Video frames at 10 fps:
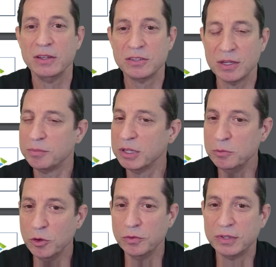Simply
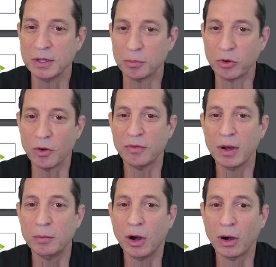move to the profile
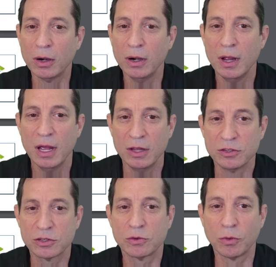bar and
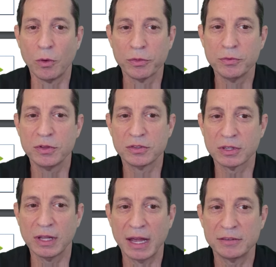scroll through the
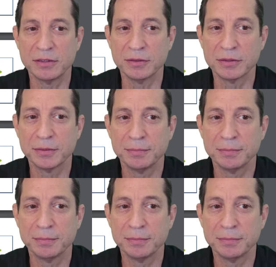selections.